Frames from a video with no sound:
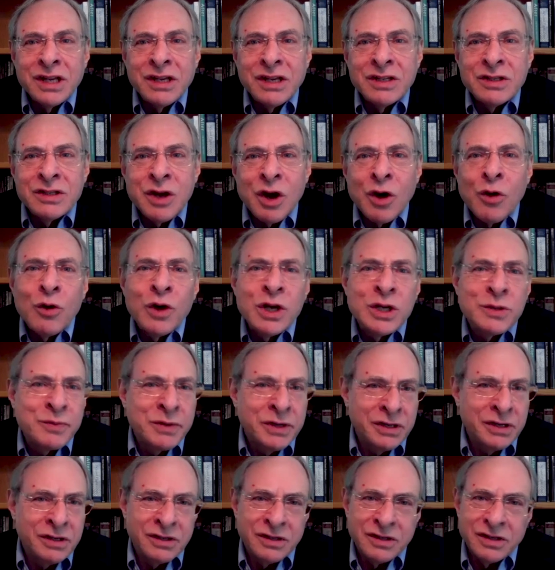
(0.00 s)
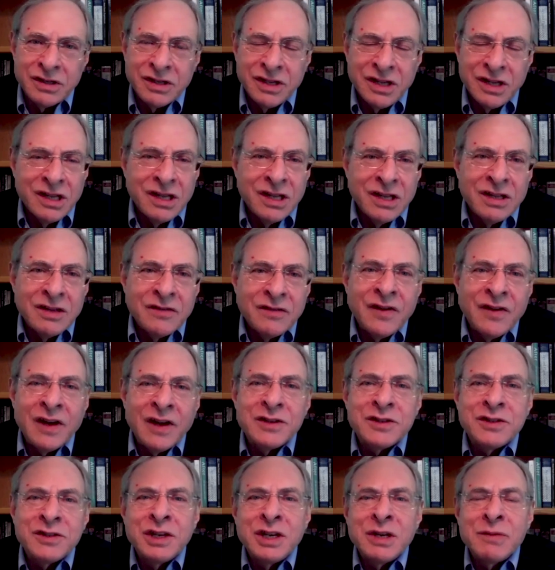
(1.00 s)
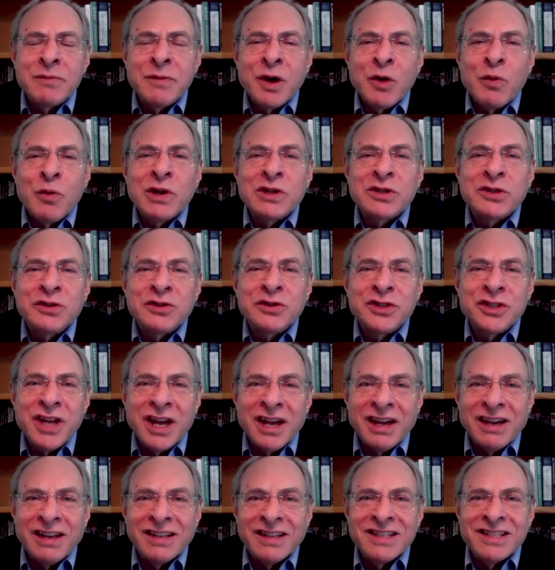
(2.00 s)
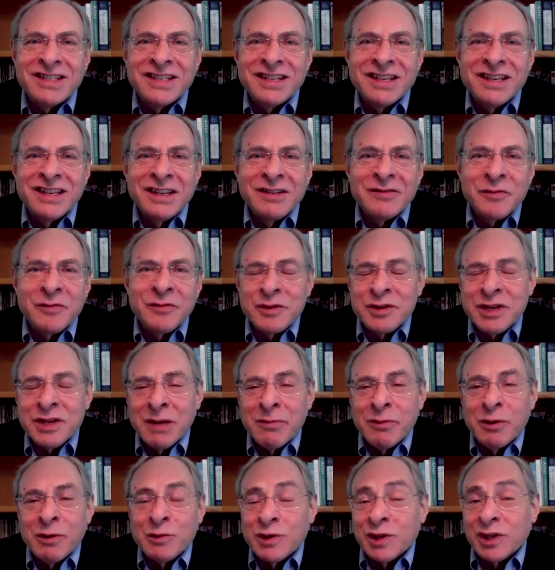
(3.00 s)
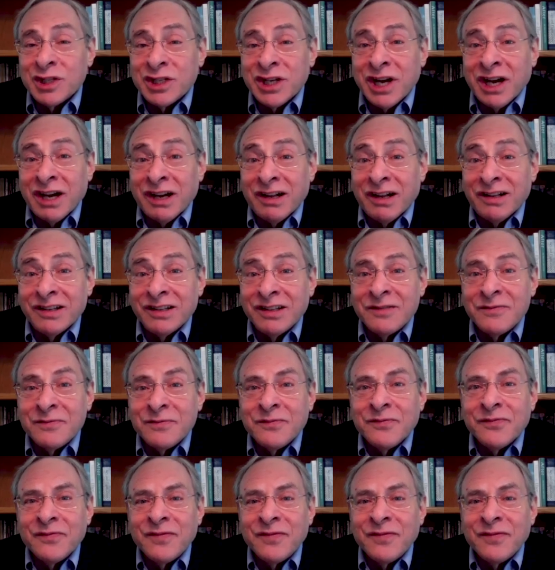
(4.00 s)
He's always been fascinated by Western science from the hmm. time he was a child.